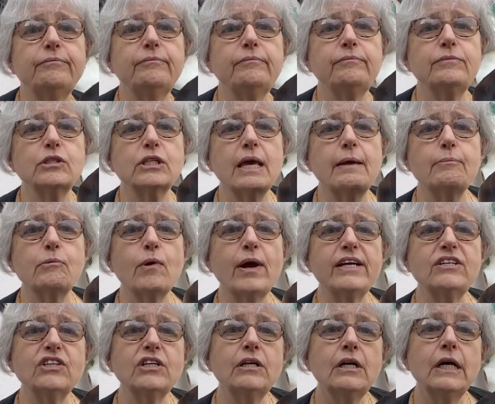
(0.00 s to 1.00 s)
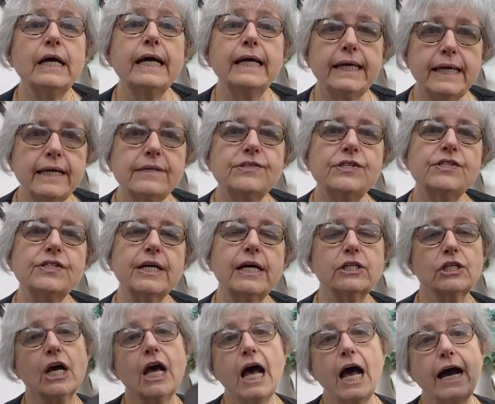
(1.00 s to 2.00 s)
skip raider." "Yes," he
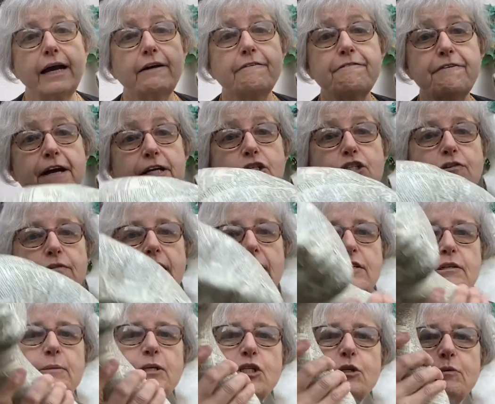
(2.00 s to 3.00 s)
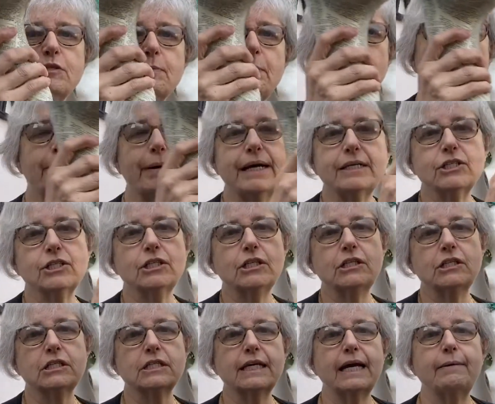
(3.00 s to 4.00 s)
said, and I fetched her out. I mean, she was a bit battered
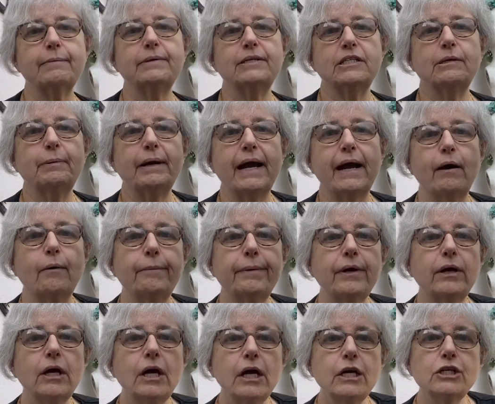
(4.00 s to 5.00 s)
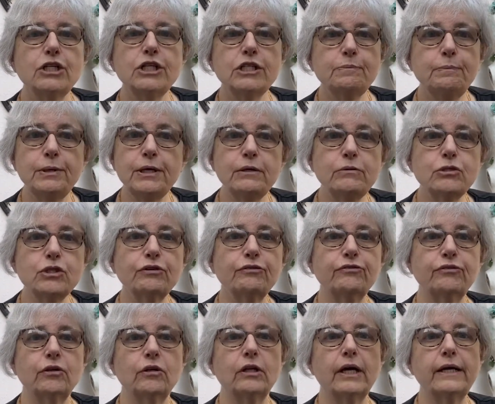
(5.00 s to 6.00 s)
and scabbied about, but she's
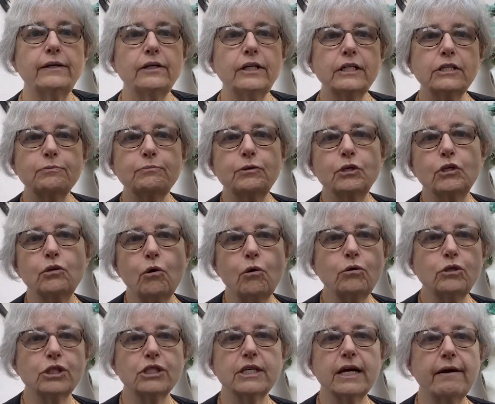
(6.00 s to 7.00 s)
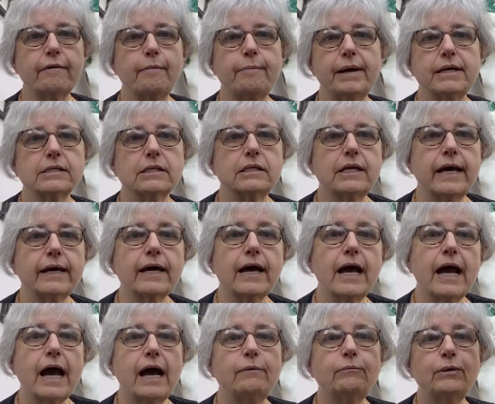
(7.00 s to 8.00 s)
beautiful, and this gorgeous arabesque neck,
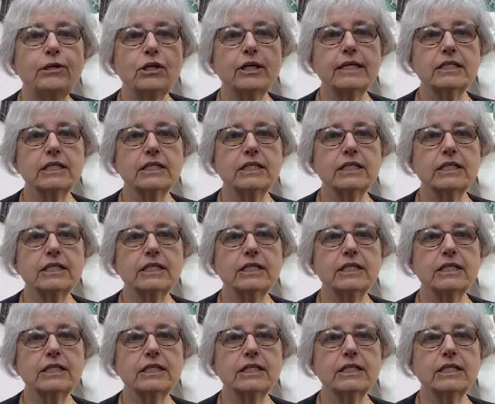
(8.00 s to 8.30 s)
and when you get